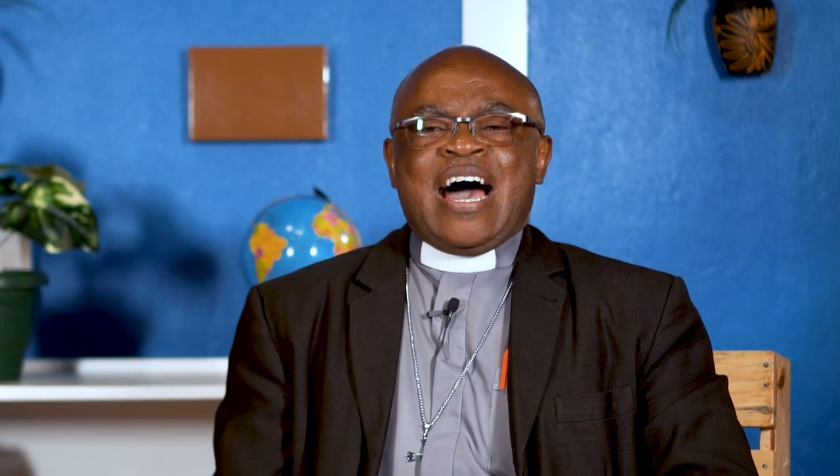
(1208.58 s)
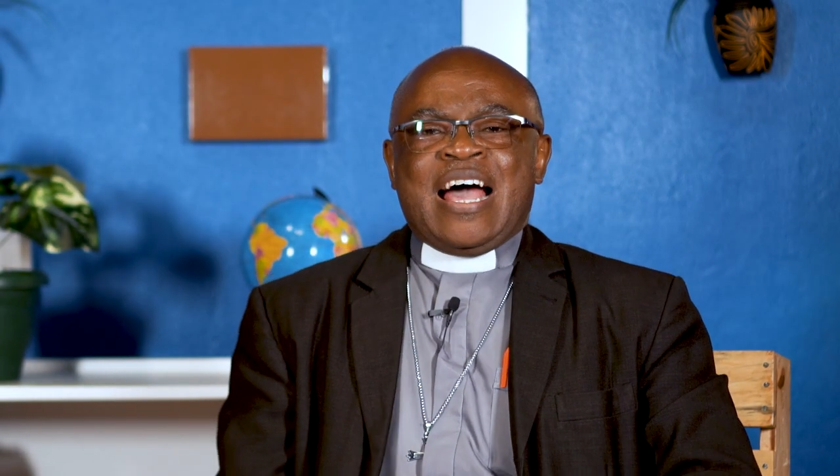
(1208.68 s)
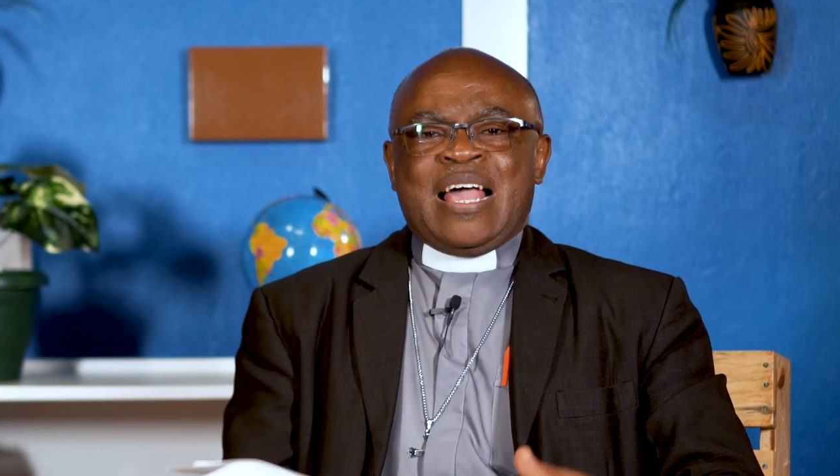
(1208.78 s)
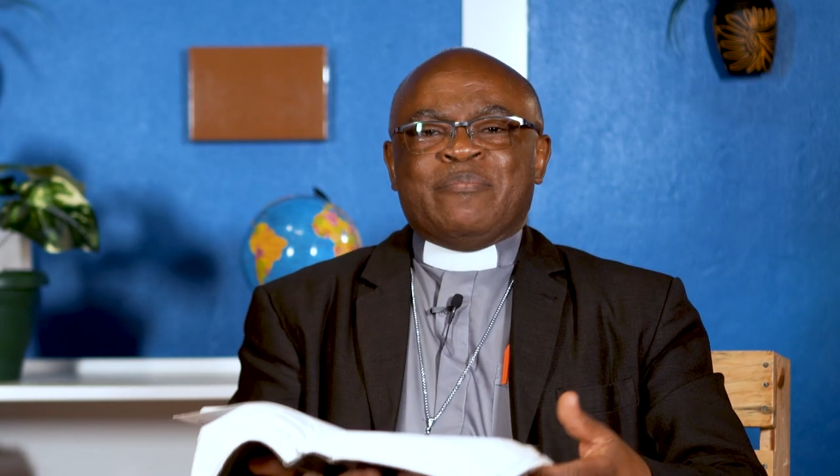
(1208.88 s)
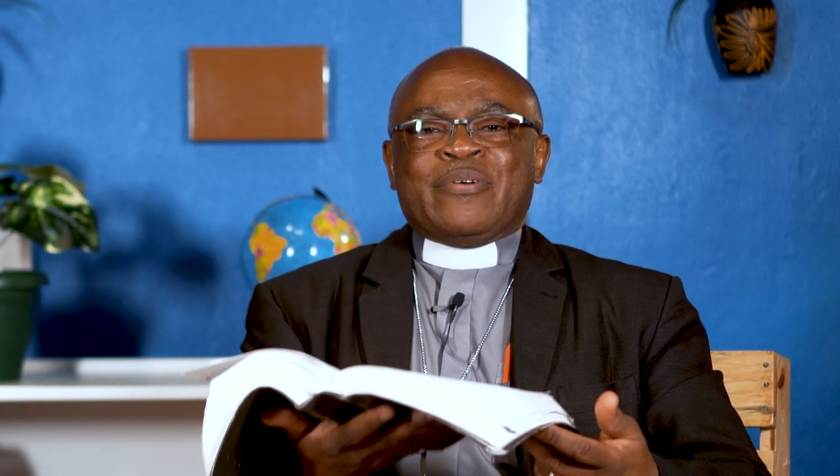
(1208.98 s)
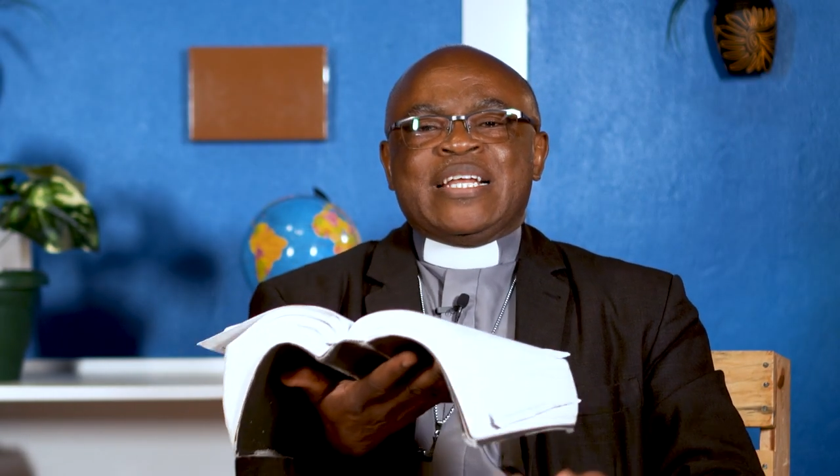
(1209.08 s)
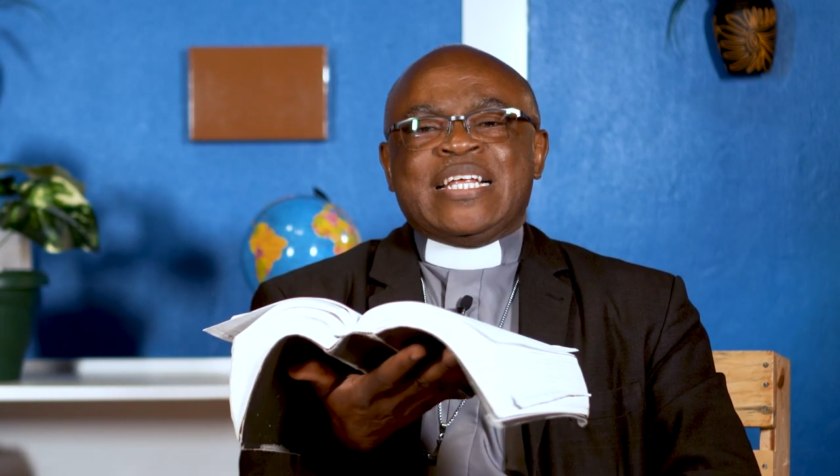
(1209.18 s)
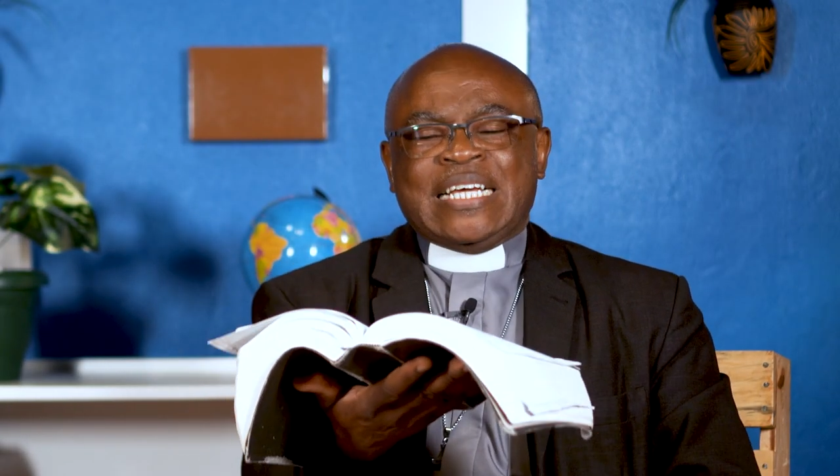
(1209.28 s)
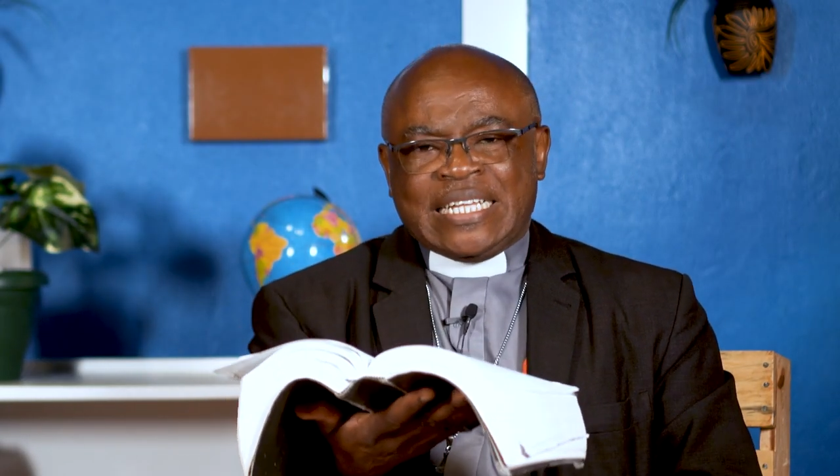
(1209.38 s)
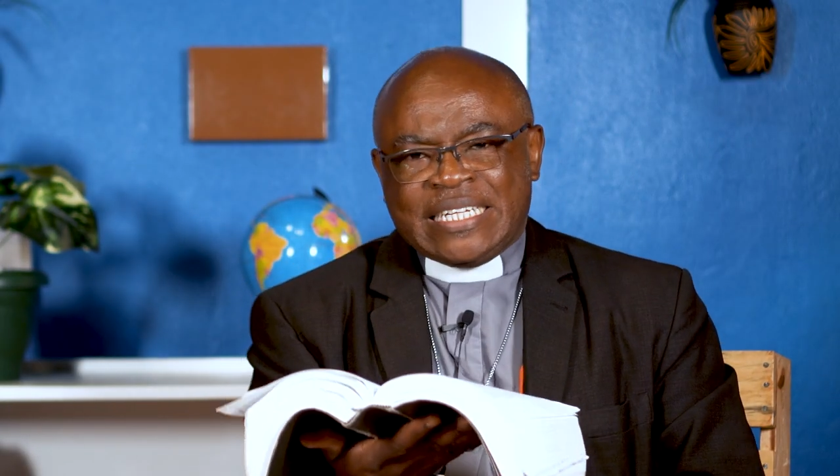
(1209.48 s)
I am
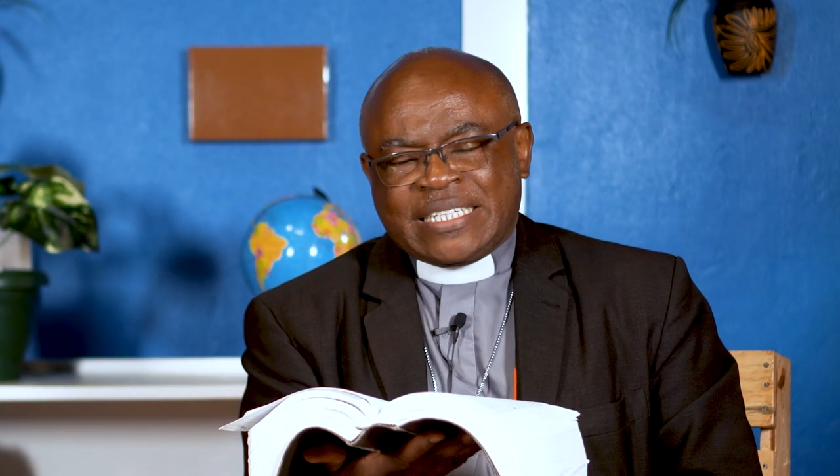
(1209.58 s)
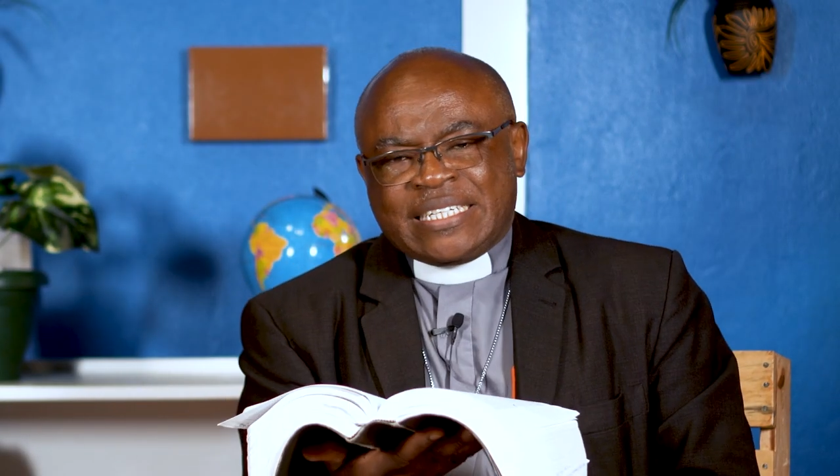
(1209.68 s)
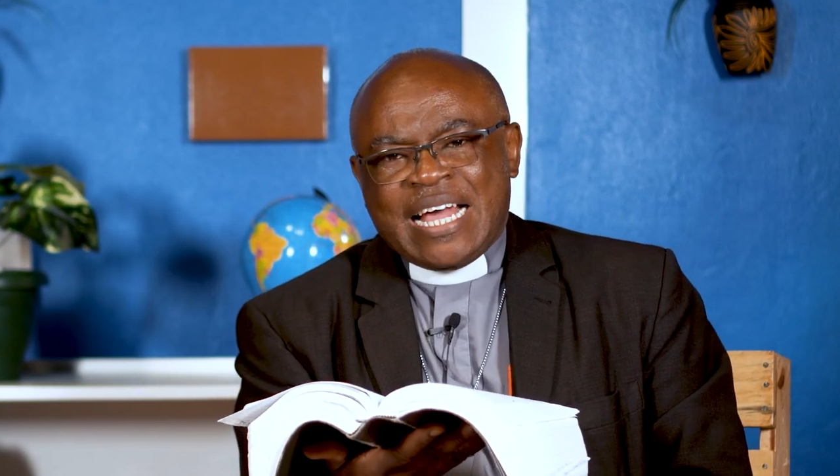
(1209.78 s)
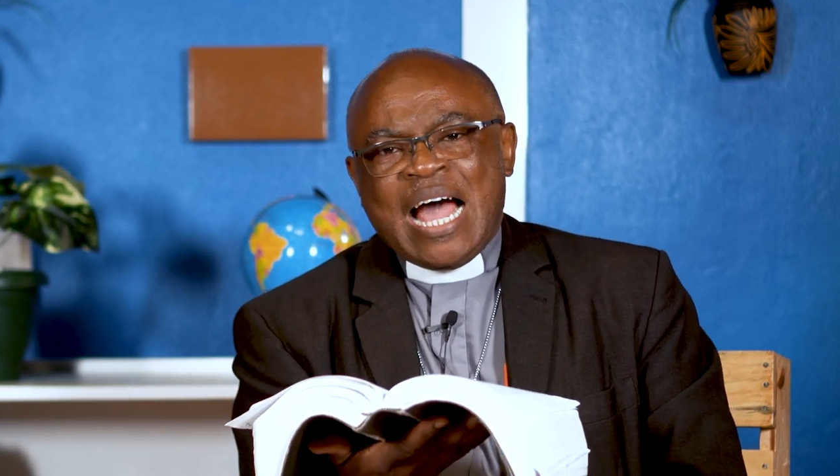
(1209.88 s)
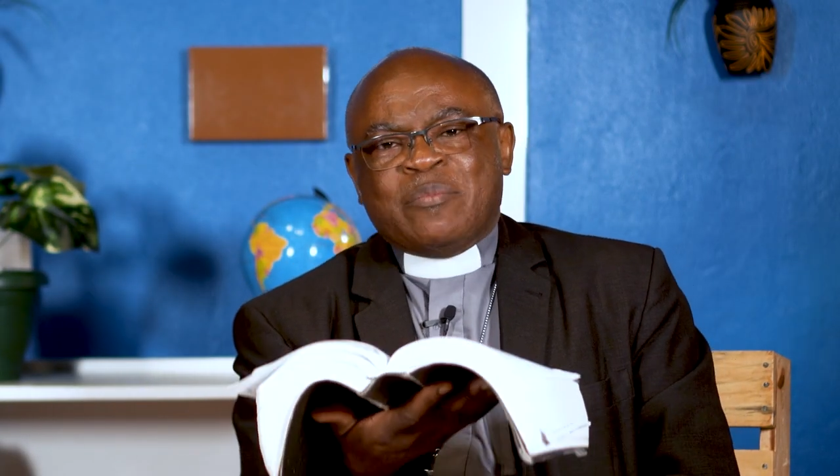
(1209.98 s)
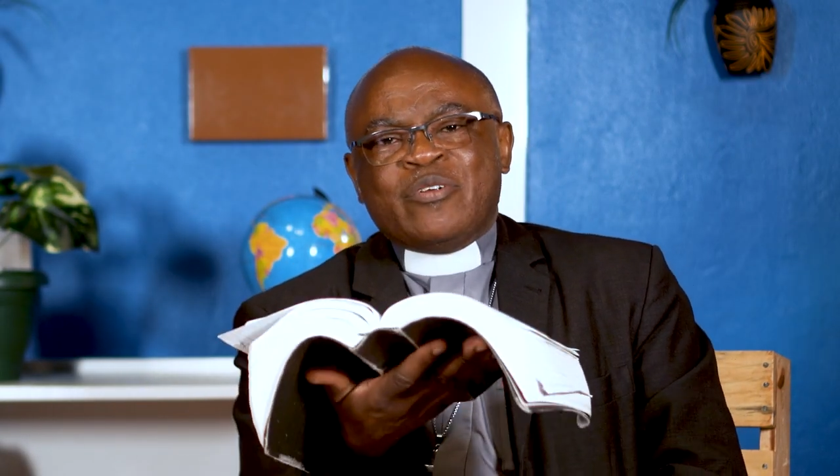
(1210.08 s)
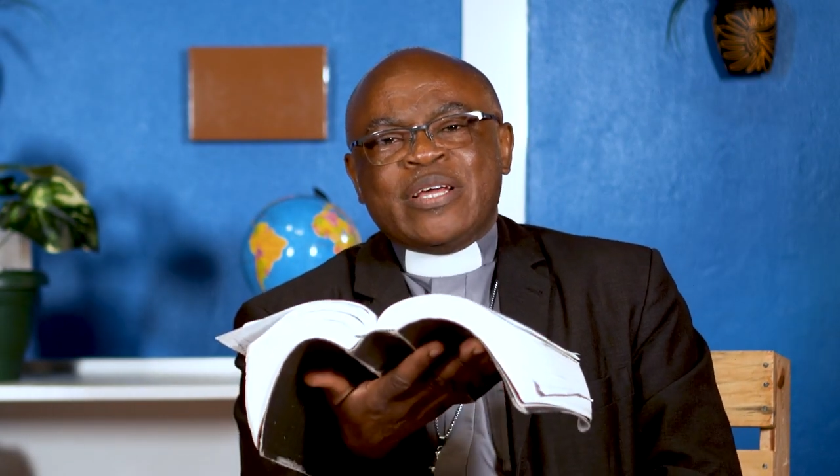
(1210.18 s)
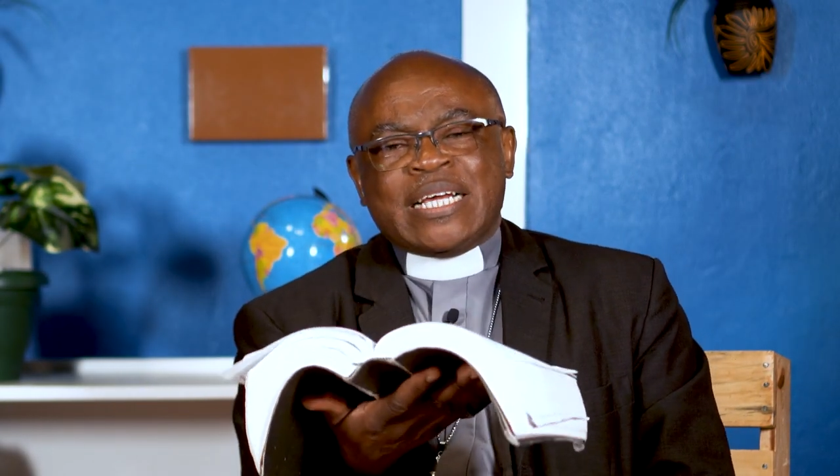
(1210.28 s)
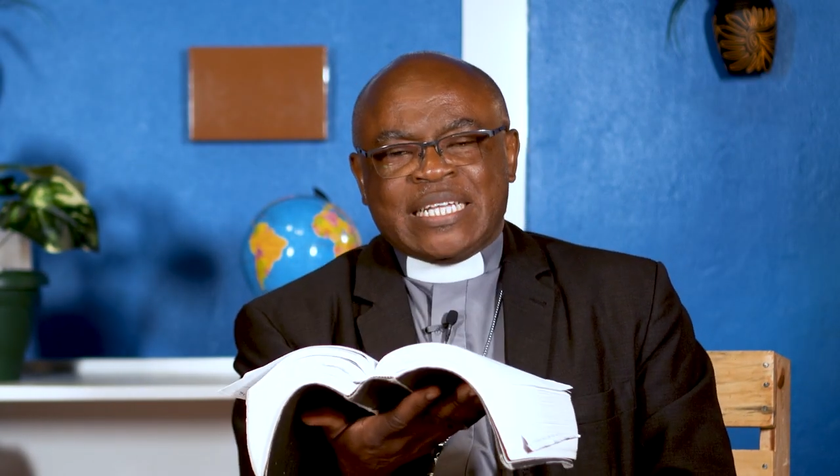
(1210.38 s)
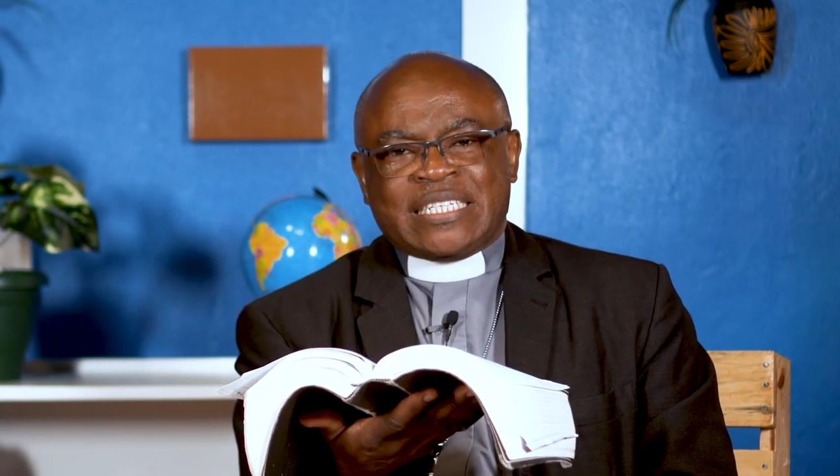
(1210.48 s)
reading this, I am
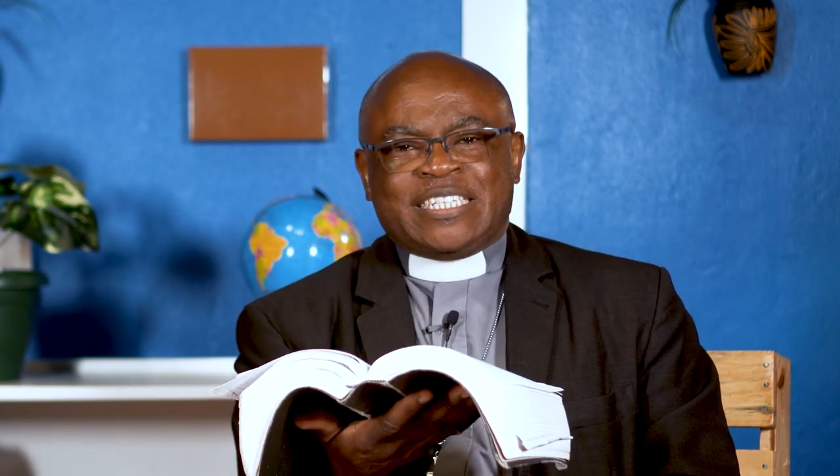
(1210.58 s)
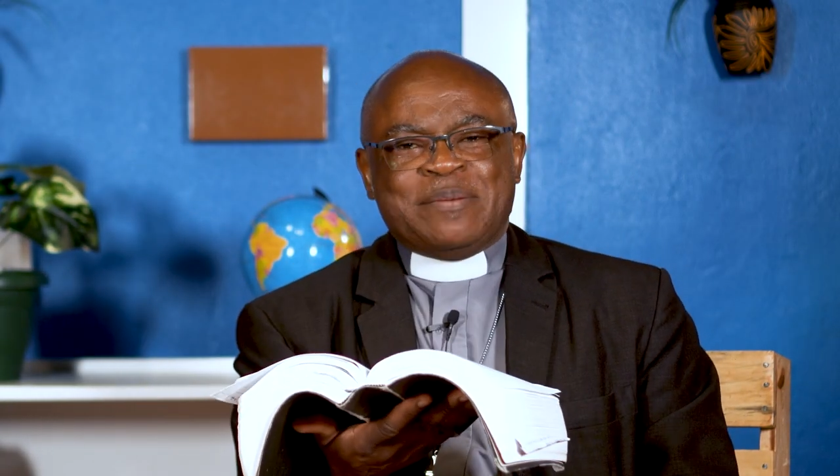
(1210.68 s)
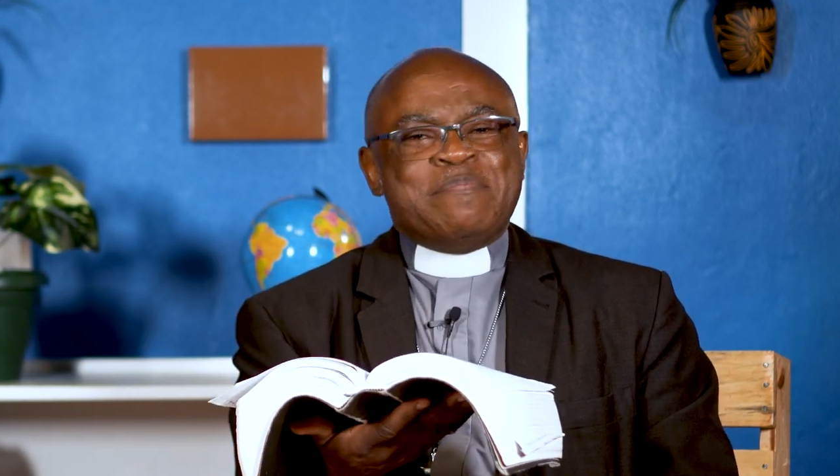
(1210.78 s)
doing this,